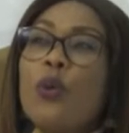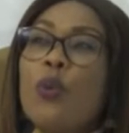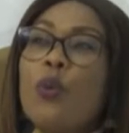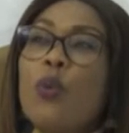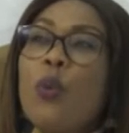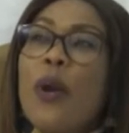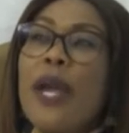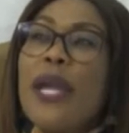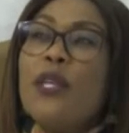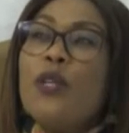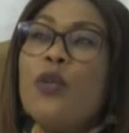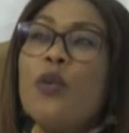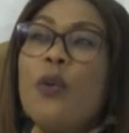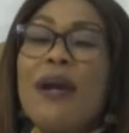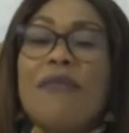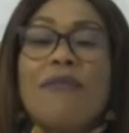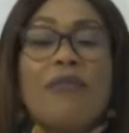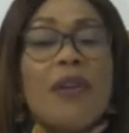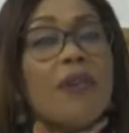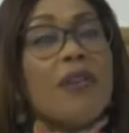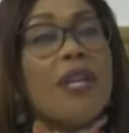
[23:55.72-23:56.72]
When you
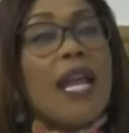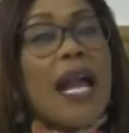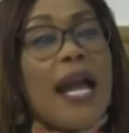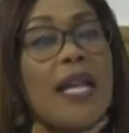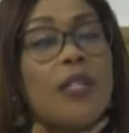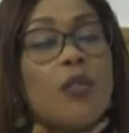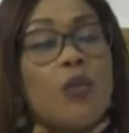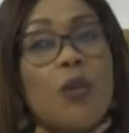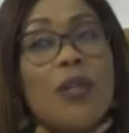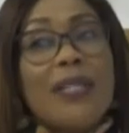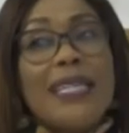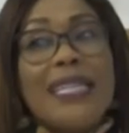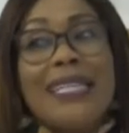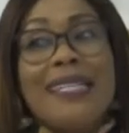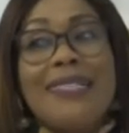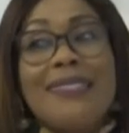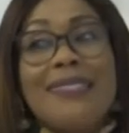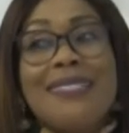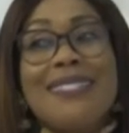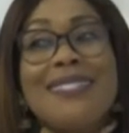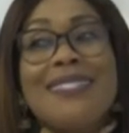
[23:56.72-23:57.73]
are very
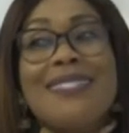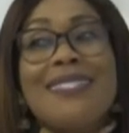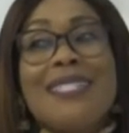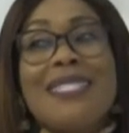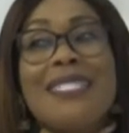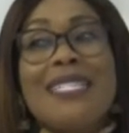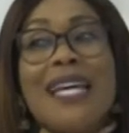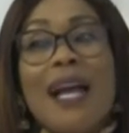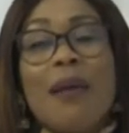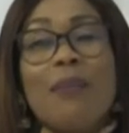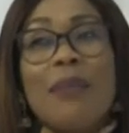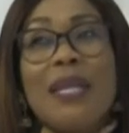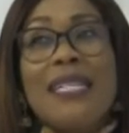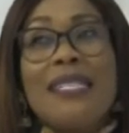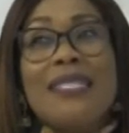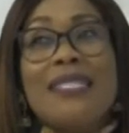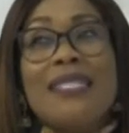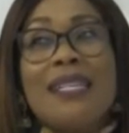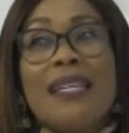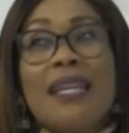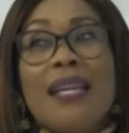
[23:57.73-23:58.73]
hardworking,
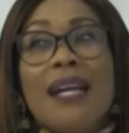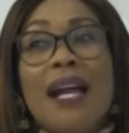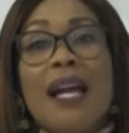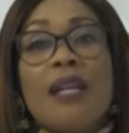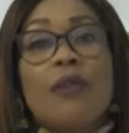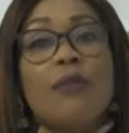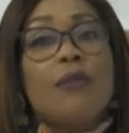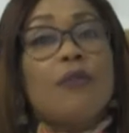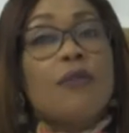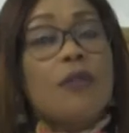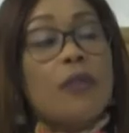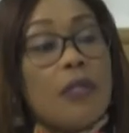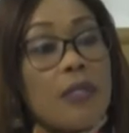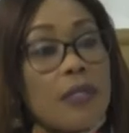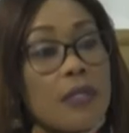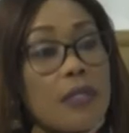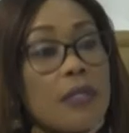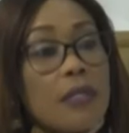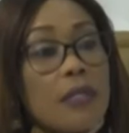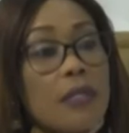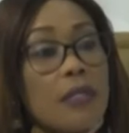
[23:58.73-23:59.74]
determined, and
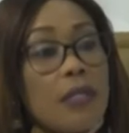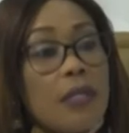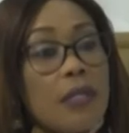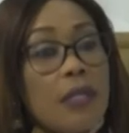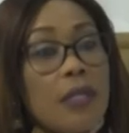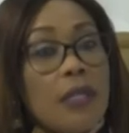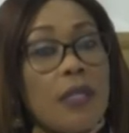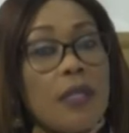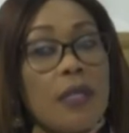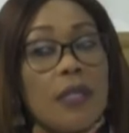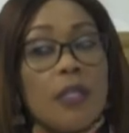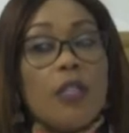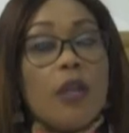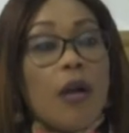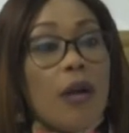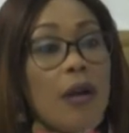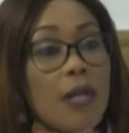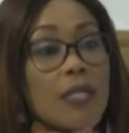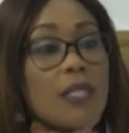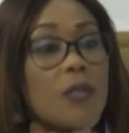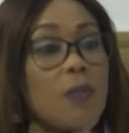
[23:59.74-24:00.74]
focused, your
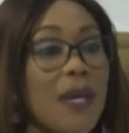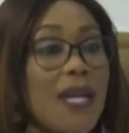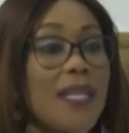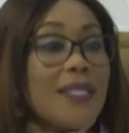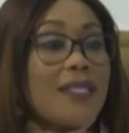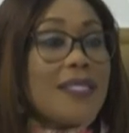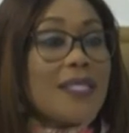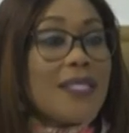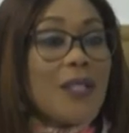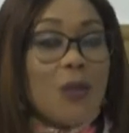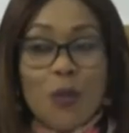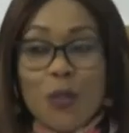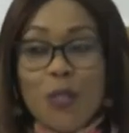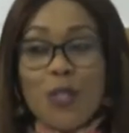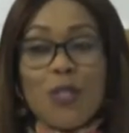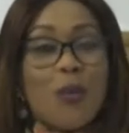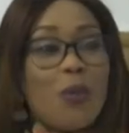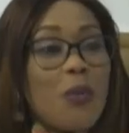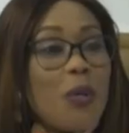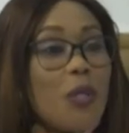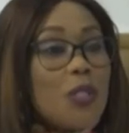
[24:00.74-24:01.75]
husband will
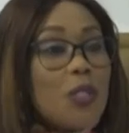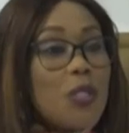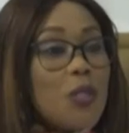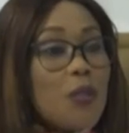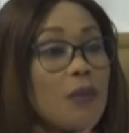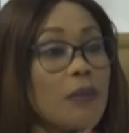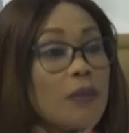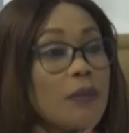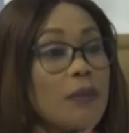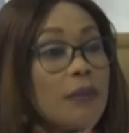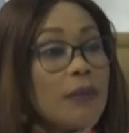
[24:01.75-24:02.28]
support you.